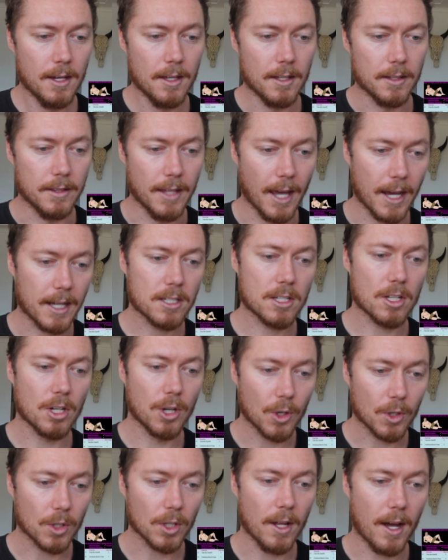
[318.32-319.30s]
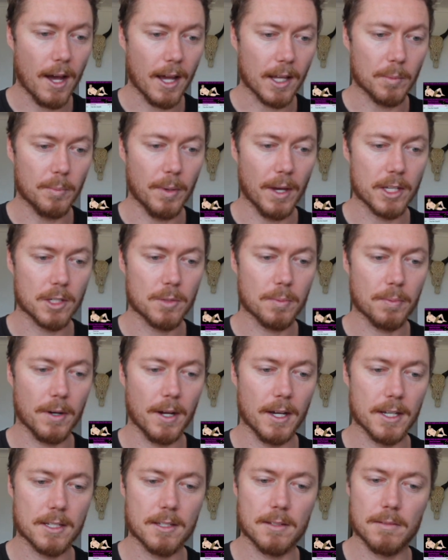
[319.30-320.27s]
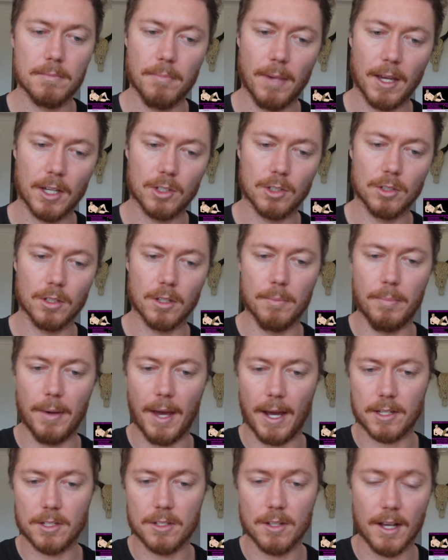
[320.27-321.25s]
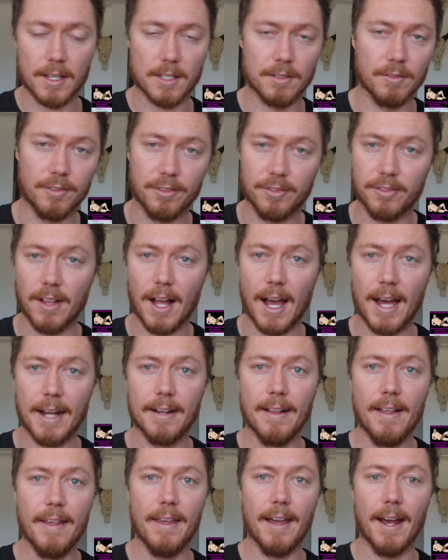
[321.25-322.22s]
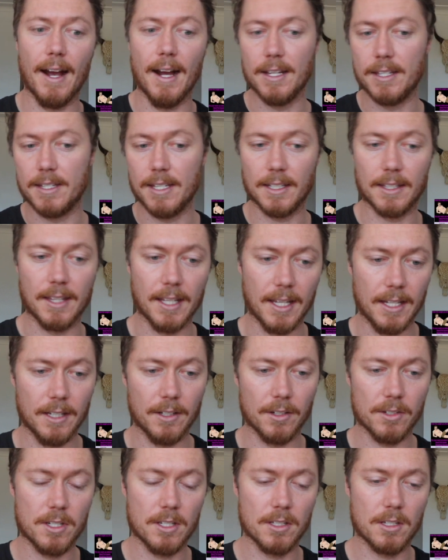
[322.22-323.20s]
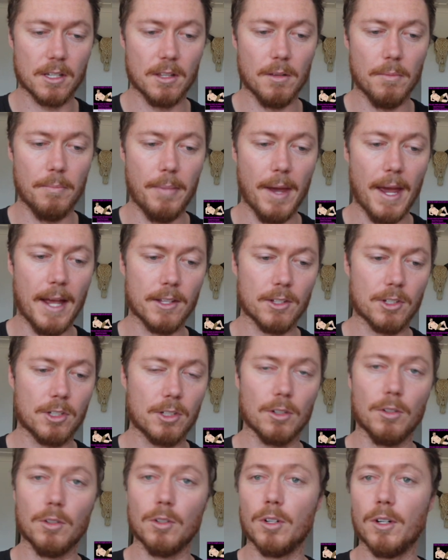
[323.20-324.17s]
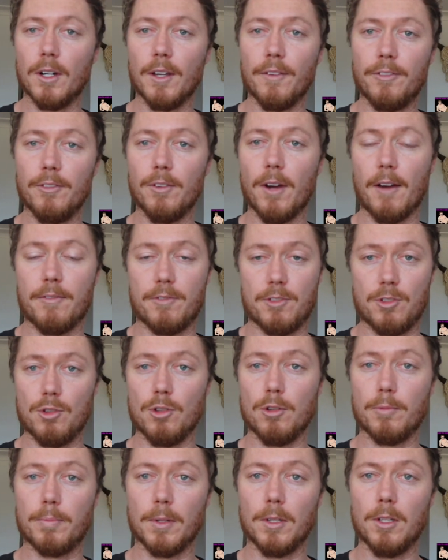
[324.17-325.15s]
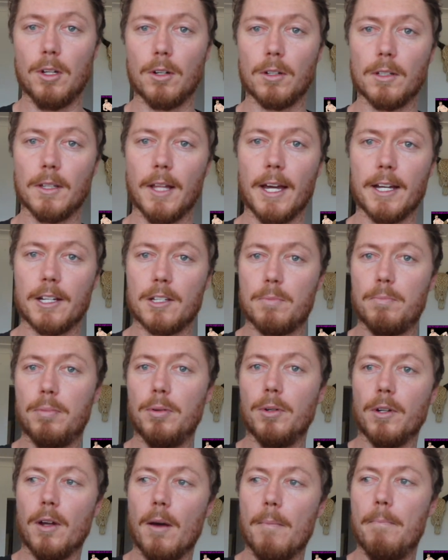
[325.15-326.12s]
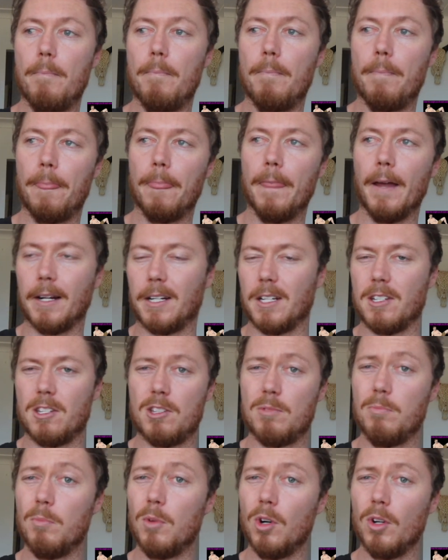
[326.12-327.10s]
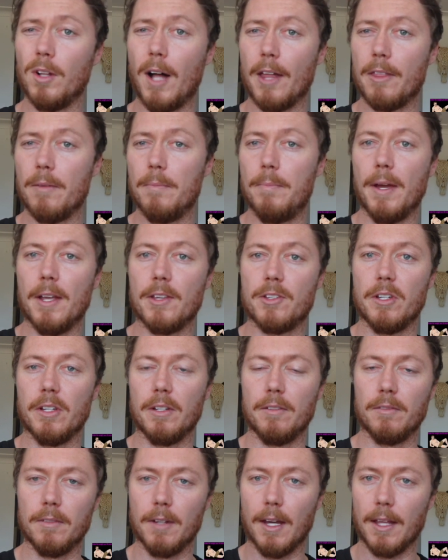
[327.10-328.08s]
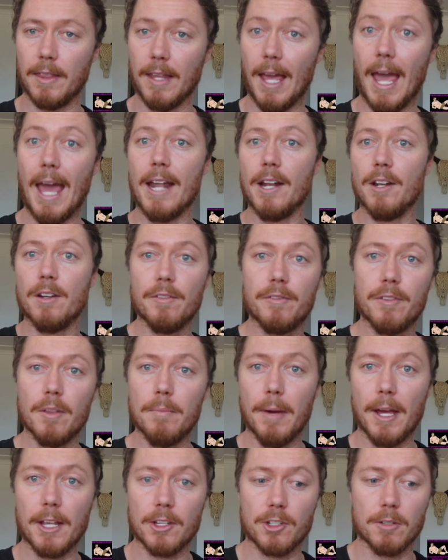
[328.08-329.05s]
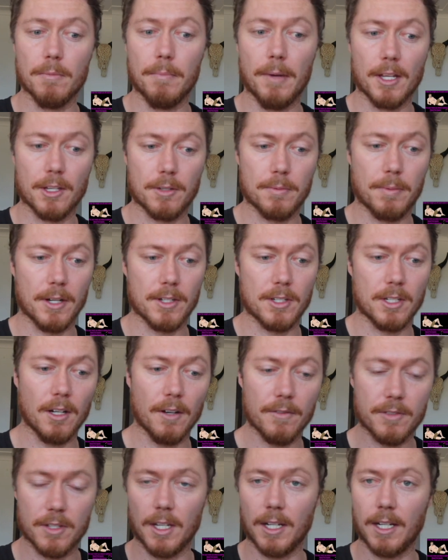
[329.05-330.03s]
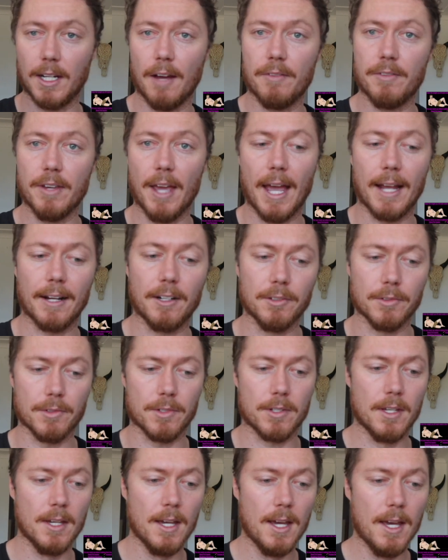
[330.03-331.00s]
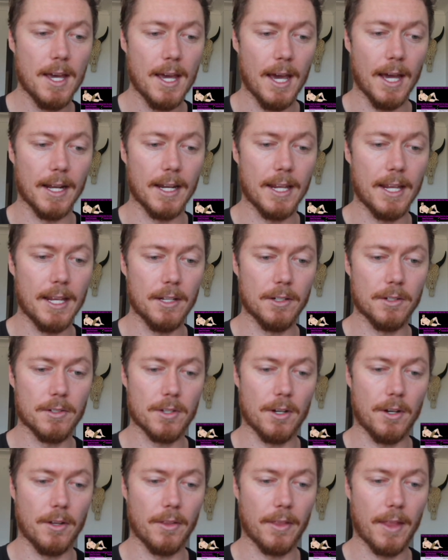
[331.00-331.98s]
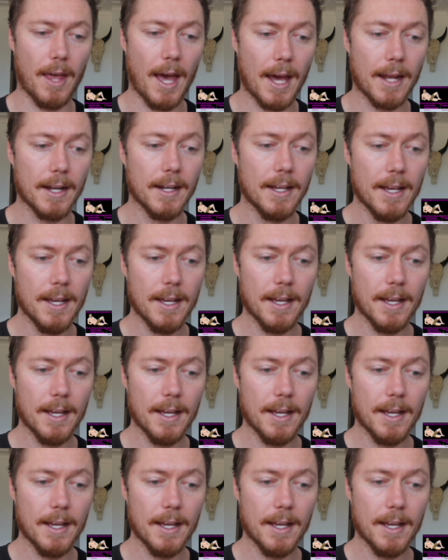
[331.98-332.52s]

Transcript: Next, hook lying bench press. Make sure the back's nice and flat. Dig the heels into the bench, or if you have super long legs, put like a small other bench in at the end of the bench you're bench pressing off, so you can have your ankles and heels on that.